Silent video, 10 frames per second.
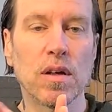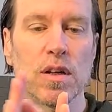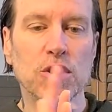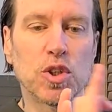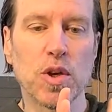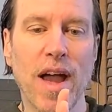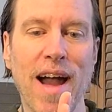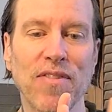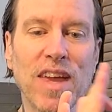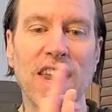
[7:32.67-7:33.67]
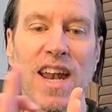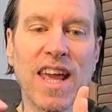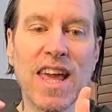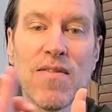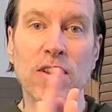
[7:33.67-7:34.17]
So you have to get it
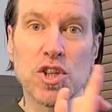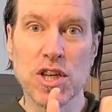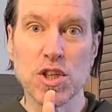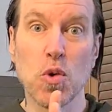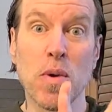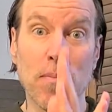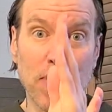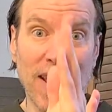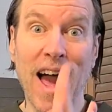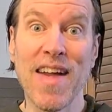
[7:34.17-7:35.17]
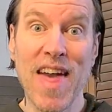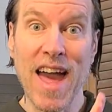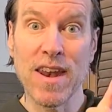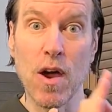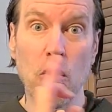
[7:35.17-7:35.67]
even just to imply
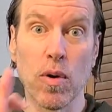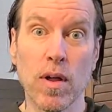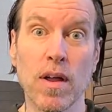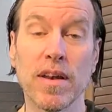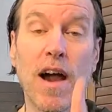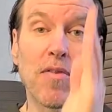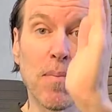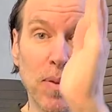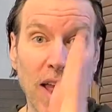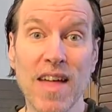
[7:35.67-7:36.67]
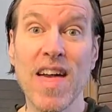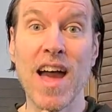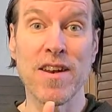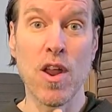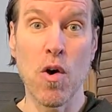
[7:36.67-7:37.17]
that note. Now, if you play
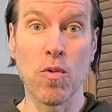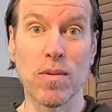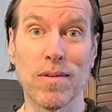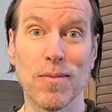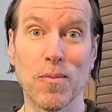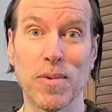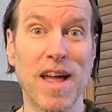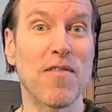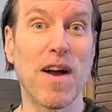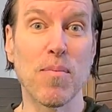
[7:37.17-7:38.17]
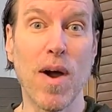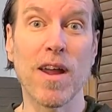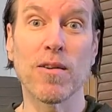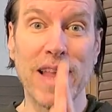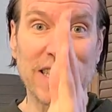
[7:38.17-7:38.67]
that note without
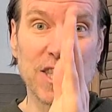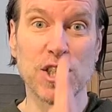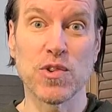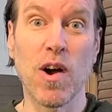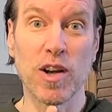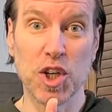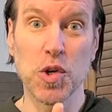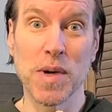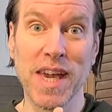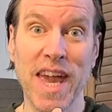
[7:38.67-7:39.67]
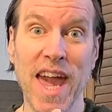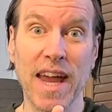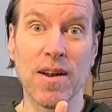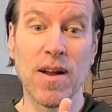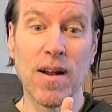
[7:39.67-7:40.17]
vibrato, that's the strongest you can get.
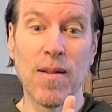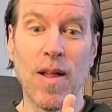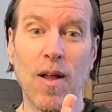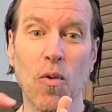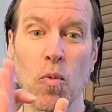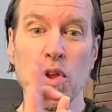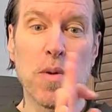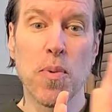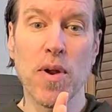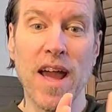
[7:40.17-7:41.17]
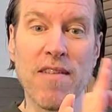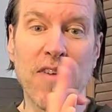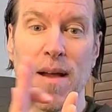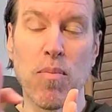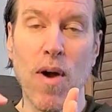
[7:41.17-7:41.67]
When you put a
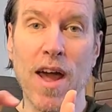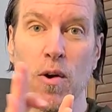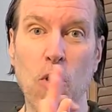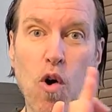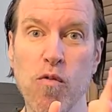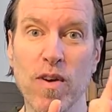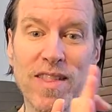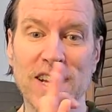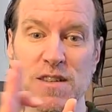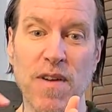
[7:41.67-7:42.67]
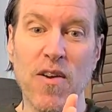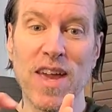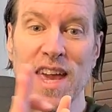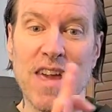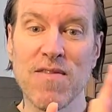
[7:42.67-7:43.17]
vibrato over it that's very
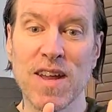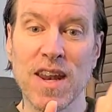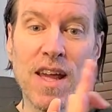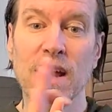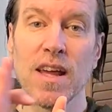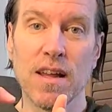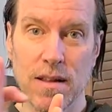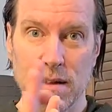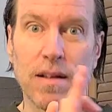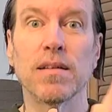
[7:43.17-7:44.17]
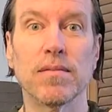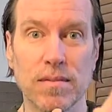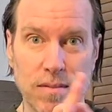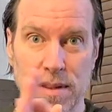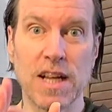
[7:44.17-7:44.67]
even,
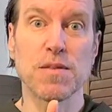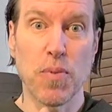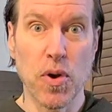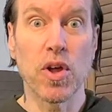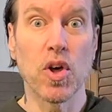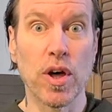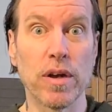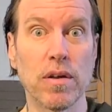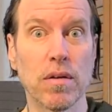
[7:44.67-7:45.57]
that's pretty good.